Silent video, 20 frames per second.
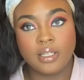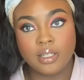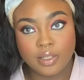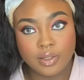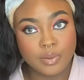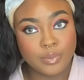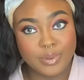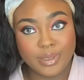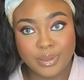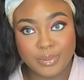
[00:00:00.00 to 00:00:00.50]

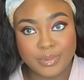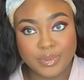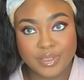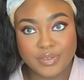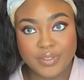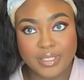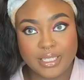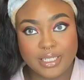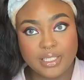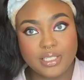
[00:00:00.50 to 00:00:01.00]
We almost
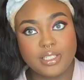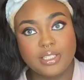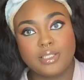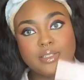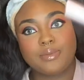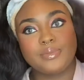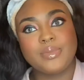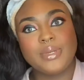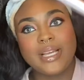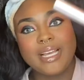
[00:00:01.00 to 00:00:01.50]
finished.
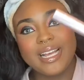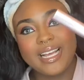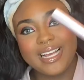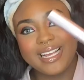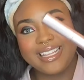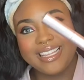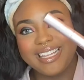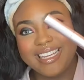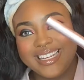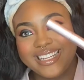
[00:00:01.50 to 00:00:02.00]
And
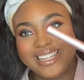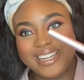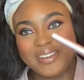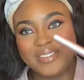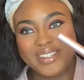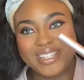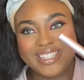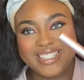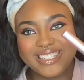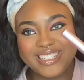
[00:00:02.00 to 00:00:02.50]
then I'm
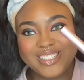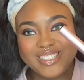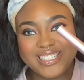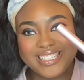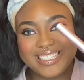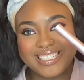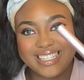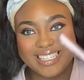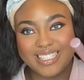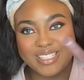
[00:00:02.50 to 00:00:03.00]
gonna use
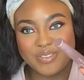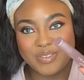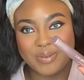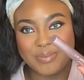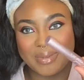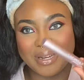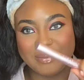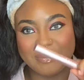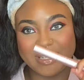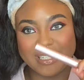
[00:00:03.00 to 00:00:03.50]
this for
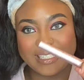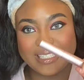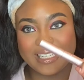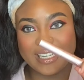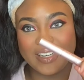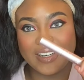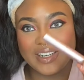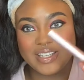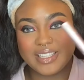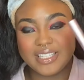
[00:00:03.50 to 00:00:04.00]
my
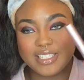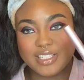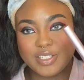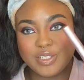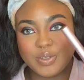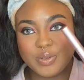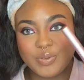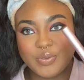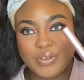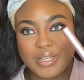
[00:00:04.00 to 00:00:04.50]
mascara, the
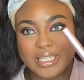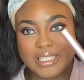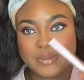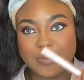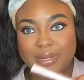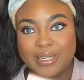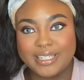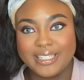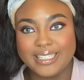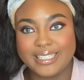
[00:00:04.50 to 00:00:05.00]
Too Faced
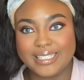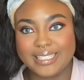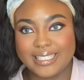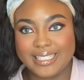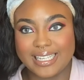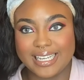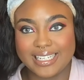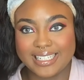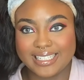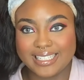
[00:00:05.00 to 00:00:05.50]
Better Than
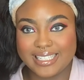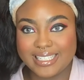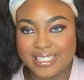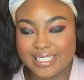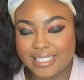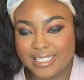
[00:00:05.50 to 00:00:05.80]
Sex.